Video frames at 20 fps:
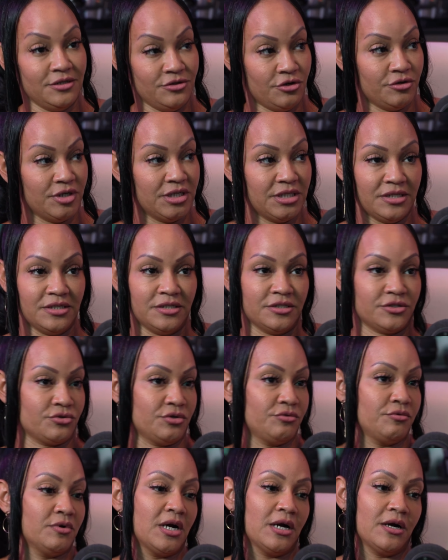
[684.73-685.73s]
you know, in the
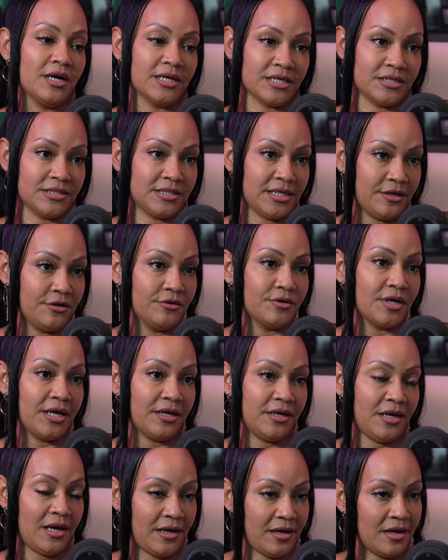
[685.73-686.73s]
industry where I can say,
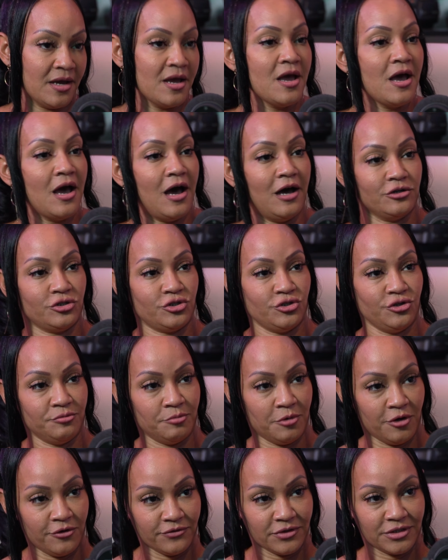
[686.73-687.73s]
okay, hey, I'll shoot
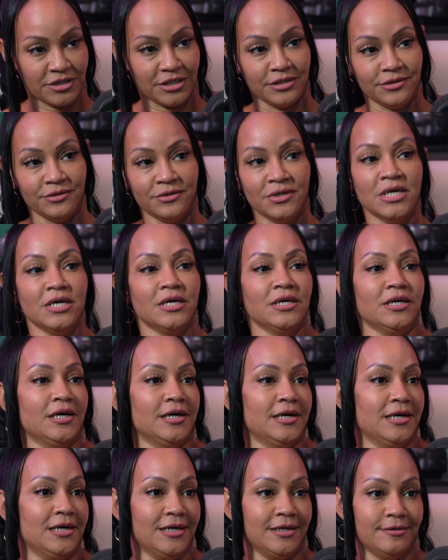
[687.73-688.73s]
them over to
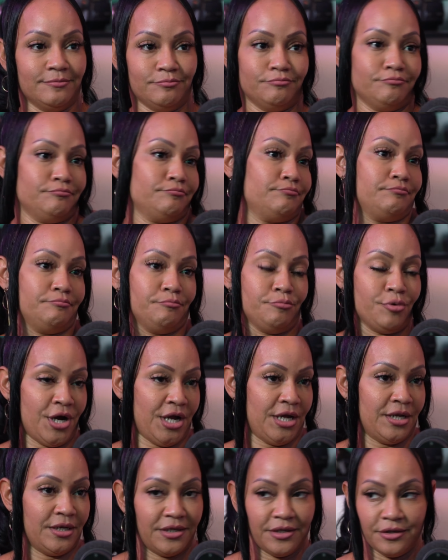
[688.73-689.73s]

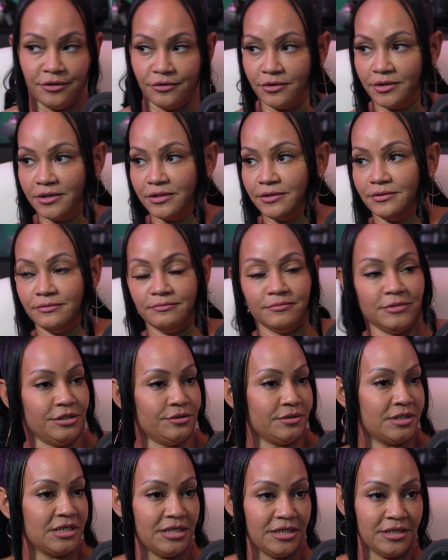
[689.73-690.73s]
Brandon or
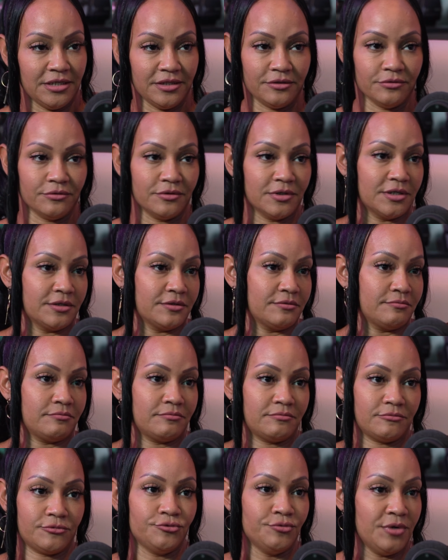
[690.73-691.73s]
Little Keith or
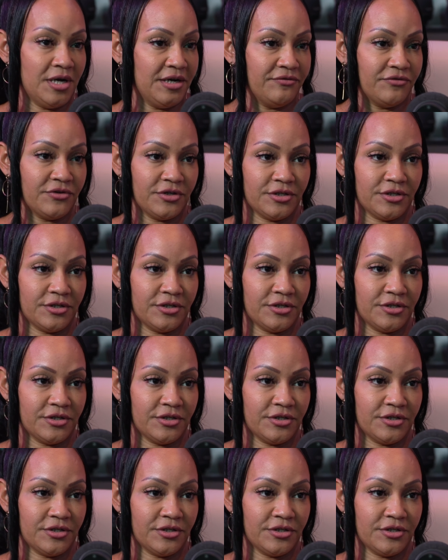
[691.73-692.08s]
whoever,